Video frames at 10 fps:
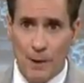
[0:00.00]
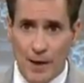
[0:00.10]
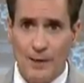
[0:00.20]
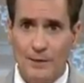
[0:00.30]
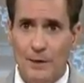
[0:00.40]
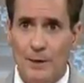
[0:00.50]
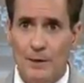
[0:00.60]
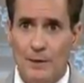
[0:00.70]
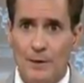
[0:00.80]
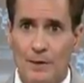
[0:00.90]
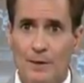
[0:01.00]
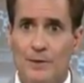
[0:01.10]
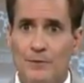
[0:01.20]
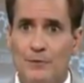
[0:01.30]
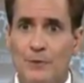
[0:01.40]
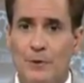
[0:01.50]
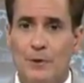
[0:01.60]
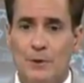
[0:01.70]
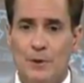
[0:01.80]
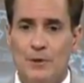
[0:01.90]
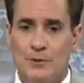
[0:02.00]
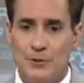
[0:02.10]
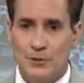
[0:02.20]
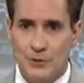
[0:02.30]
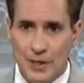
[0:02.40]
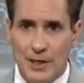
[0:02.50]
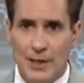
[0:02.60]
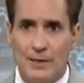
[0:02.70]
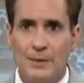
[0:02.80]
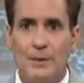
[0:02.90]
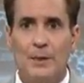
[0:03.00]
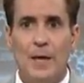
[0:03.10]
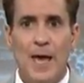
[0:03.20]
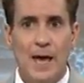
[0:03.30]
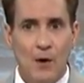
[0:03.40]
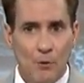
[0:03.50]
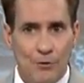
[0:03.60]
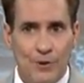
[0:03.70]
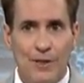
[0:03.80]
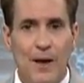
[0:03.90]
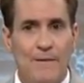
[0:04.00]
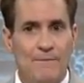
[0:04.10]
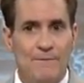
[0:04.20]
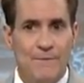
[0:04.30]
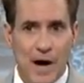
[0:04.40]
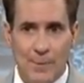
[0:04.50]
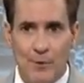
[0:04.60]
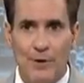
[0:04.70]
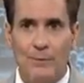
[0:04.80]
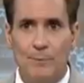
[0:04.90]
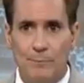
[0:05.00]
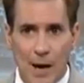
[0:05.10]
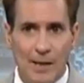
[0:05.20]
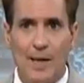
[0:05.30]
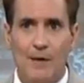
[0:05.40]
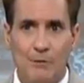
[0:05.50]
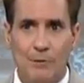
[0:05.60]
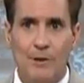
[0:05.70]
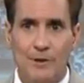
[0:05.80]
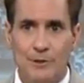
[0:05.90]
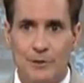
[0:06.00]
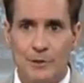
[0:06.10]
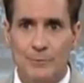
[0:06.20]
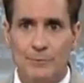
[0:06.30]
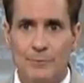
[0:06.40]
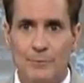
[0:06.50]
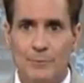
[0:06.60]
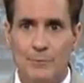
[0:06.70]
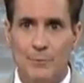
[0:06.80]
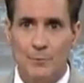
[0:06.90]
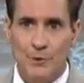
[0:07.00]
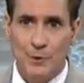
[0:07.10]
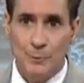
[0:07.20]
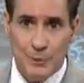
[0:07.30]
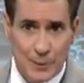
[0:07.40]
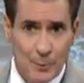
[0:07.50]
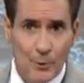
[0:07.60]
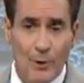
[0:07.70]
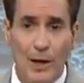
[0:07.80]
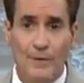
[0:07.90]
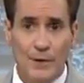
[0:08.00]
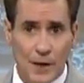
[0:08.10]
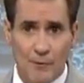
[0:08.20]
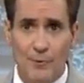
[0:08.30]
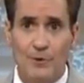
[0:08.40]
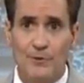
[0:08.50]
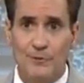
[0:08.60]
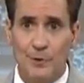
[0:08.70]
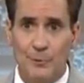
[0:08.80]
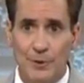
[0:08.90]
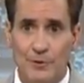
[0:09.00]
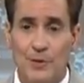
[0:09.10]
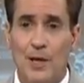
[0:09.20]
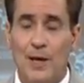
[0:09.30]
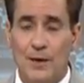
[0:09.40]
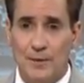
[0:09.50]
mind is a sustained, healthy, vibrant bilateral relationship with the people and the government of the Philippines.